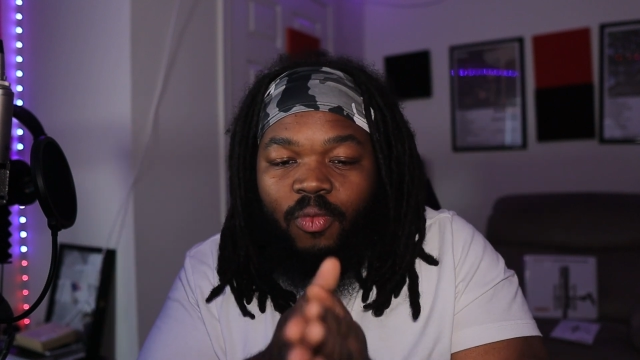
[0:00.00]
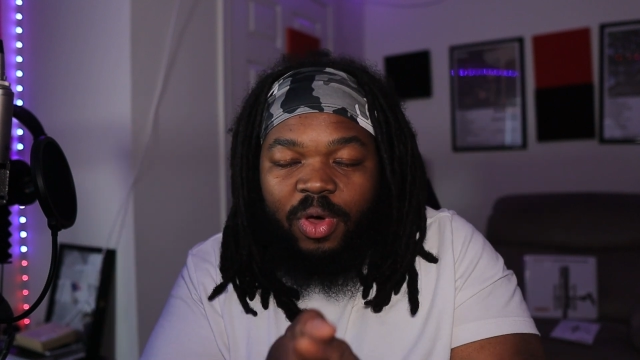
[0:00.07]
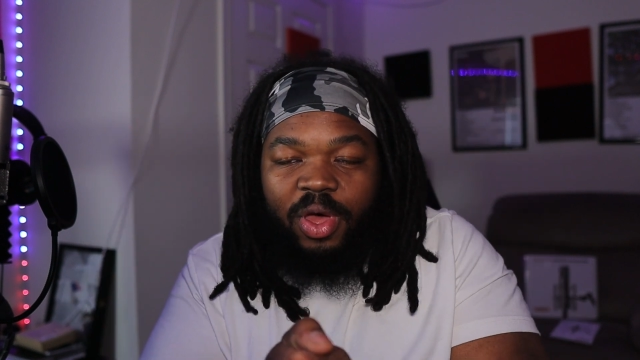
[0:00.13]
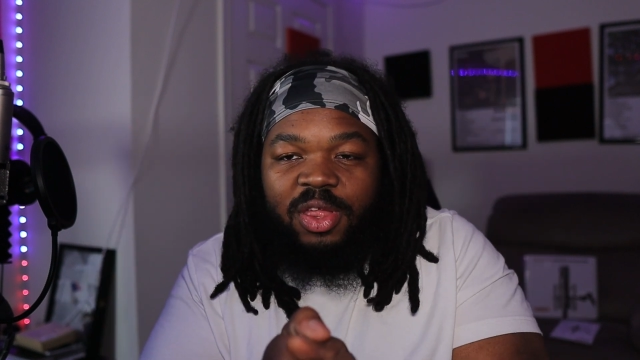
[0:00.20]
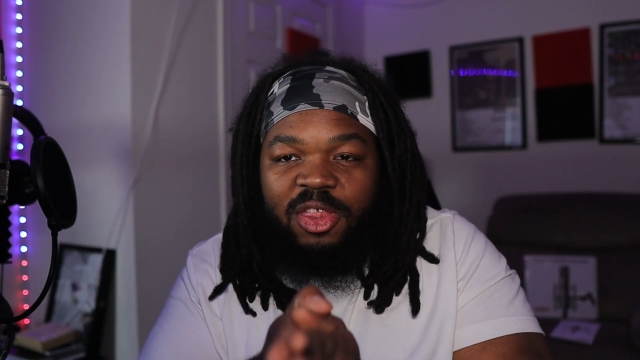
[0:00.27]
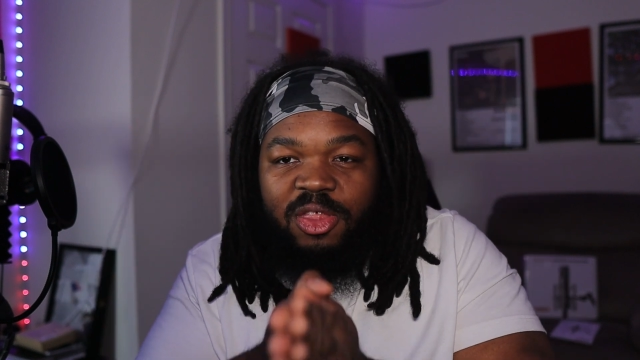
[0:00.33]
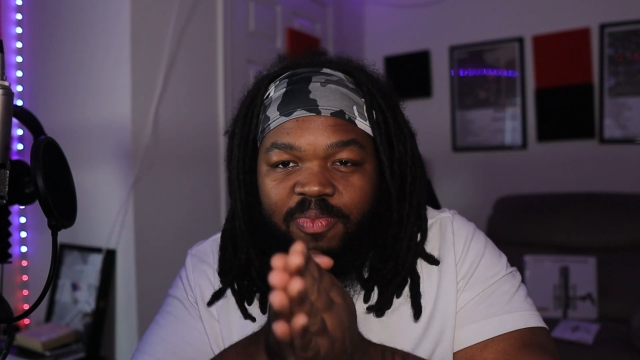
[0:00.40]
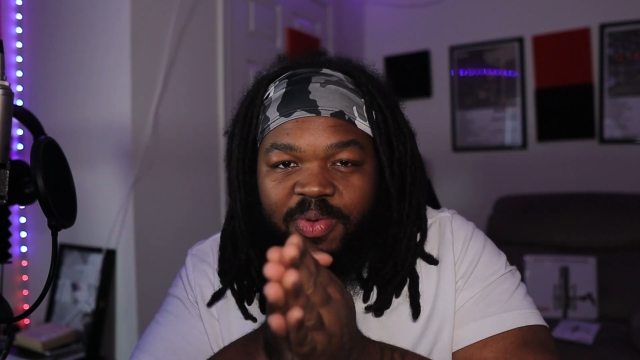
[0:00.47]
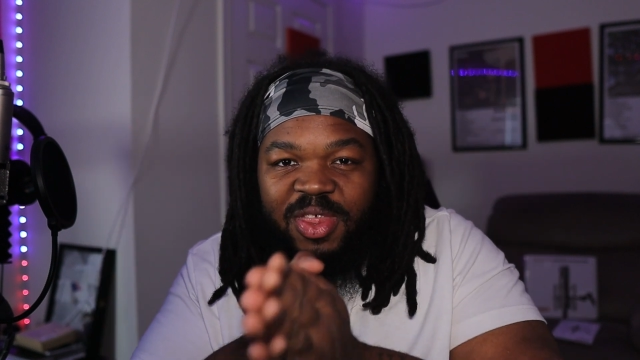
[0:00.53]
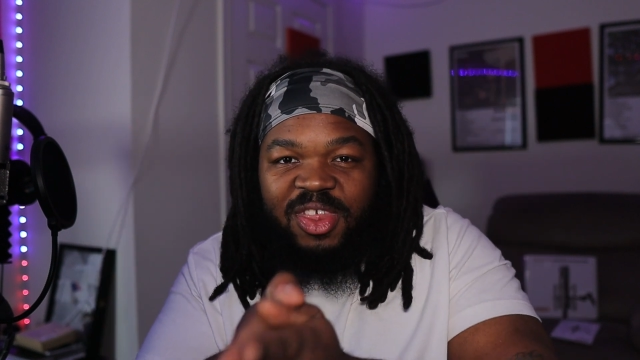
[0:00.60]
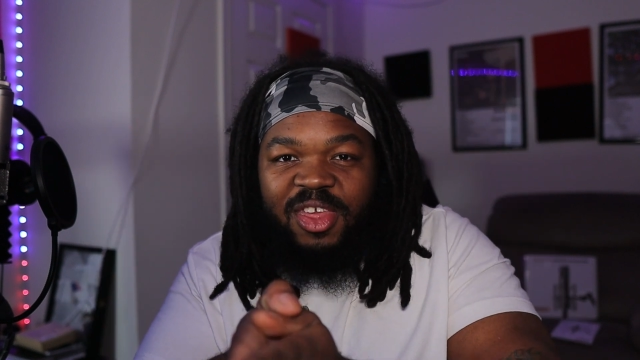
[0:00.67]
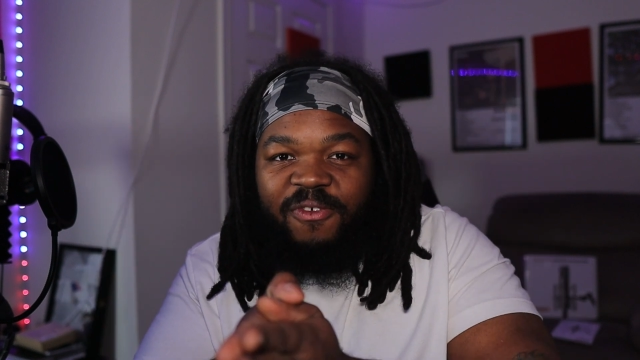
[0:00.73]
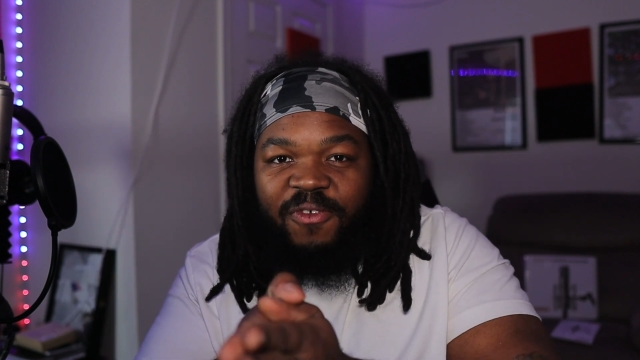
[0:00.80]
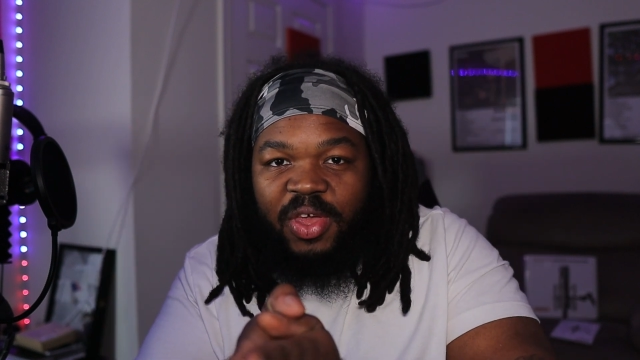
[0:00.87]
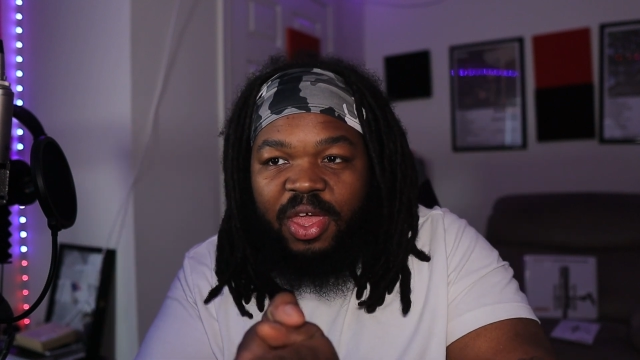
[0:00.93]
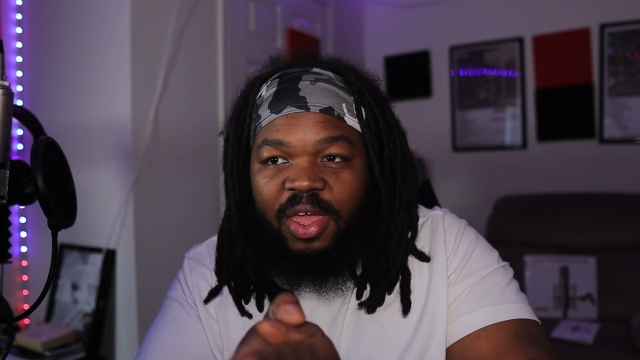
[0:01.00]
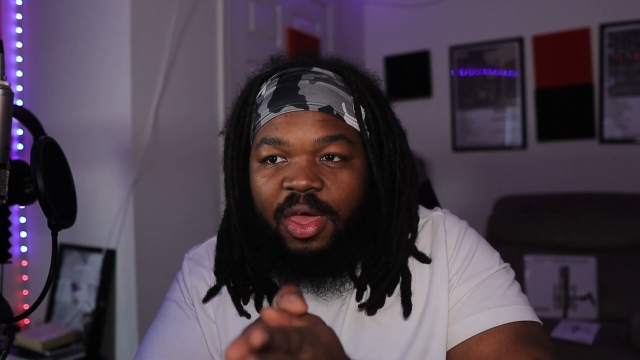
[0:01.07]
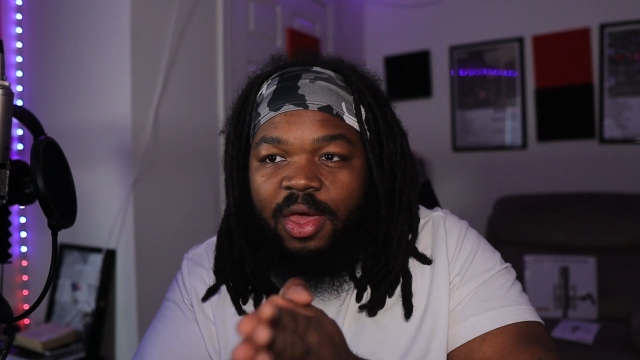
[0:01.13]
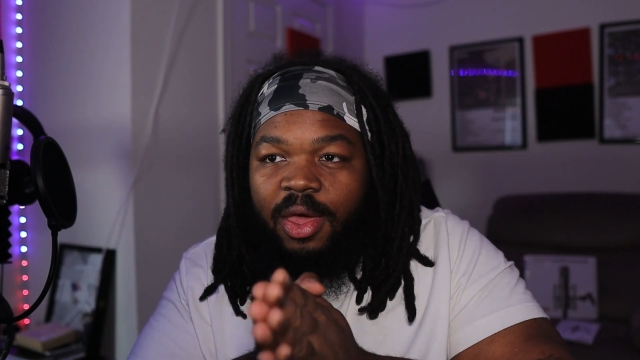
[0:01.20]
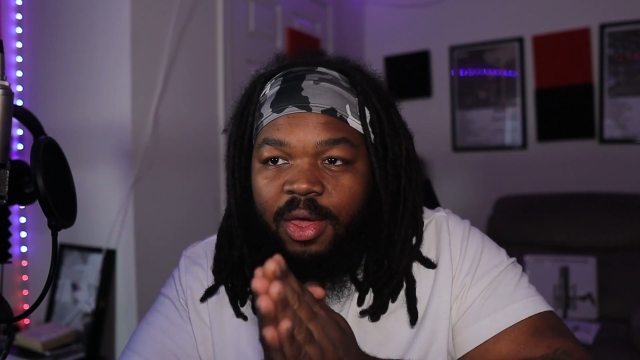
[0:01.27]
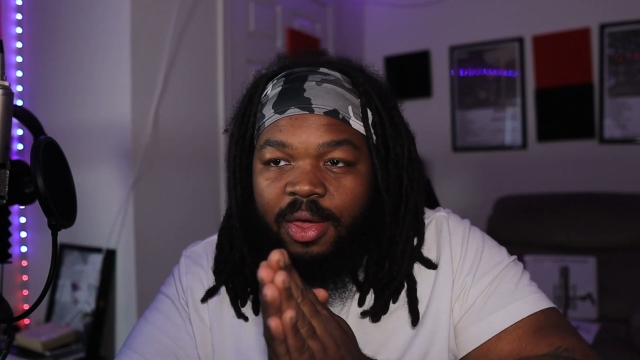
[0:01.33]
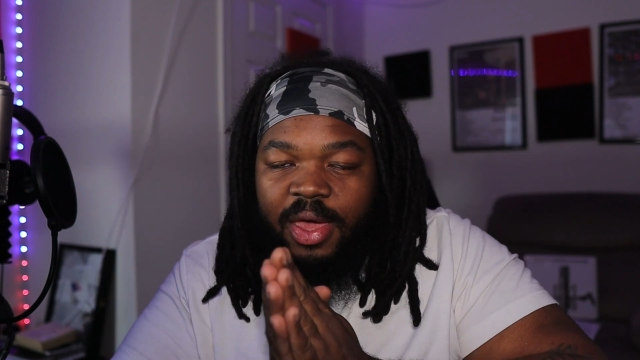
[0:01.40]
one specific
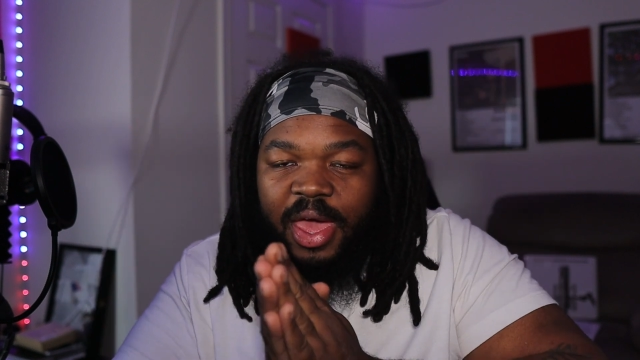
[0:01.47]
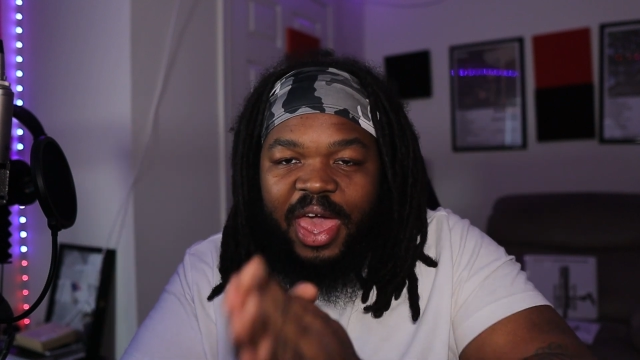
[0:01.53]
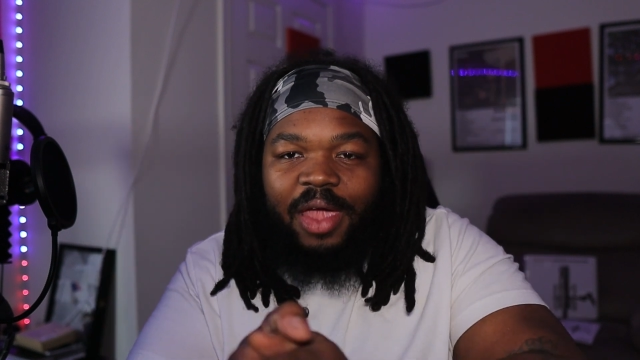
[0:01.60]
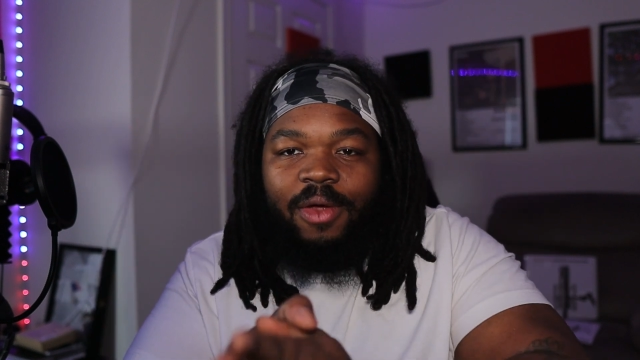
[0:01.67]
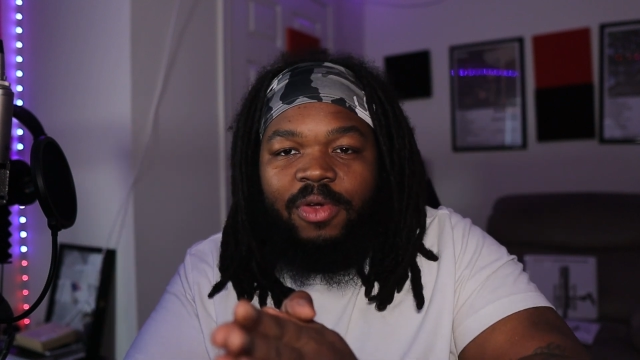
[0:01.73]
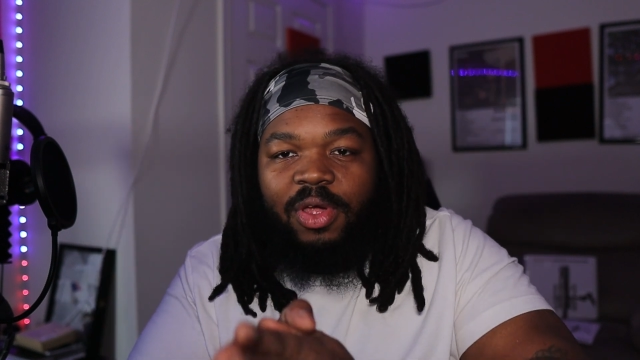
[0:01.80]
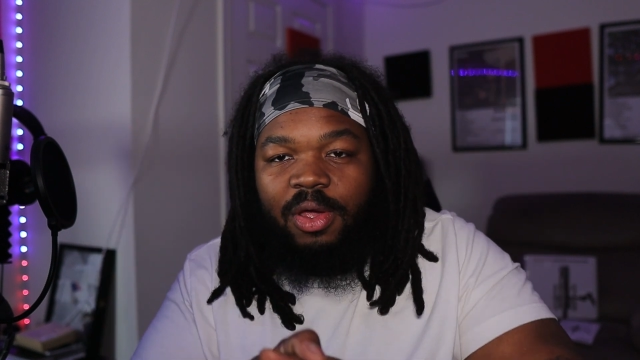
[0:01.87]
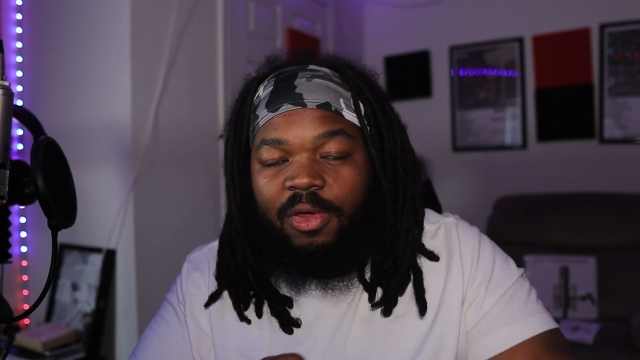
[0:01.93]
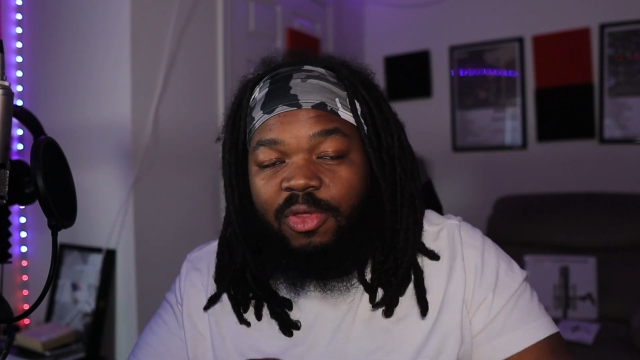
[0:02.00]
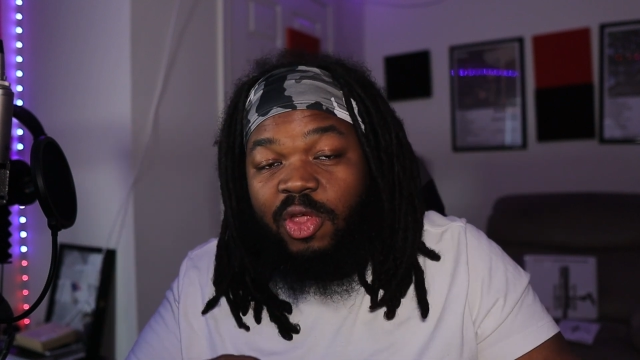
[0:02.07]
area.